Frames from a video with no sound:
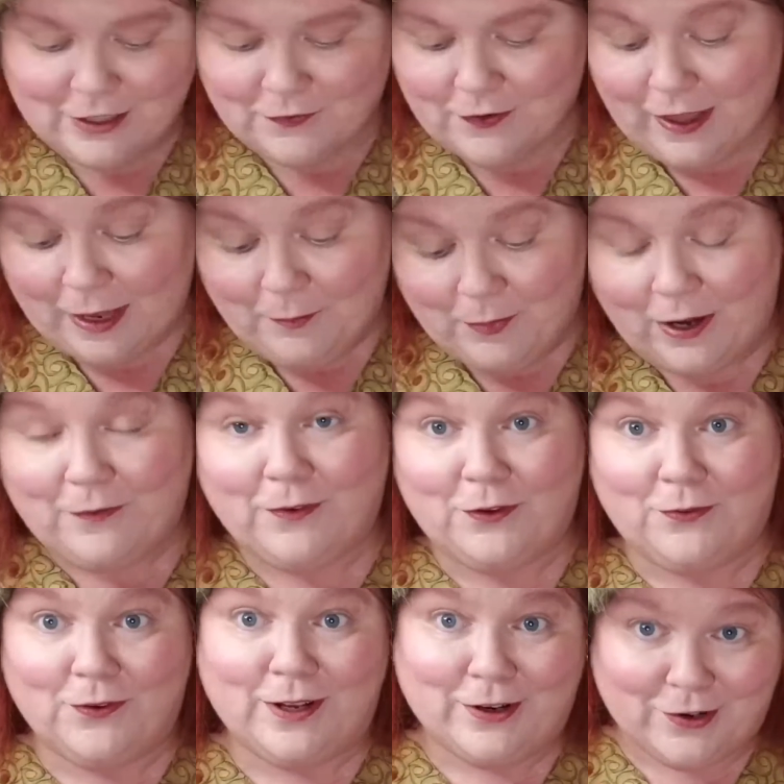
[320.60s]
if you like
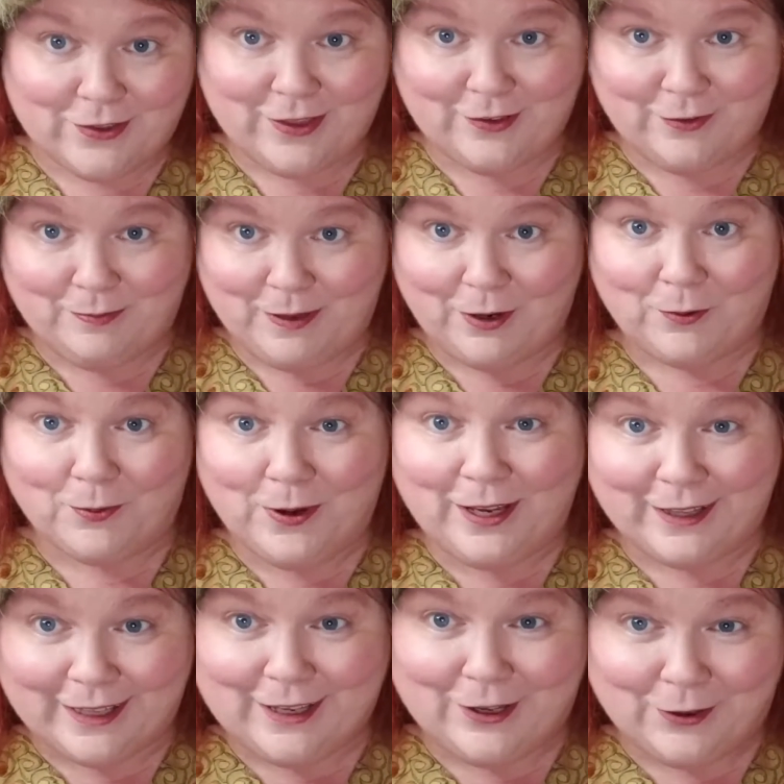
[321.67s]
breakfast for dinner, this would be a
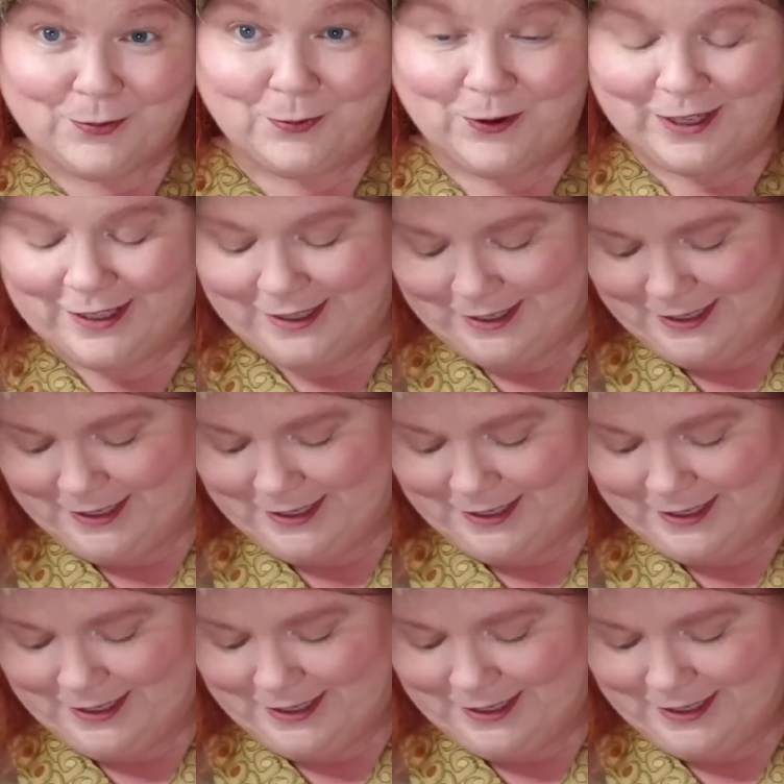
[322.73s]
really good one.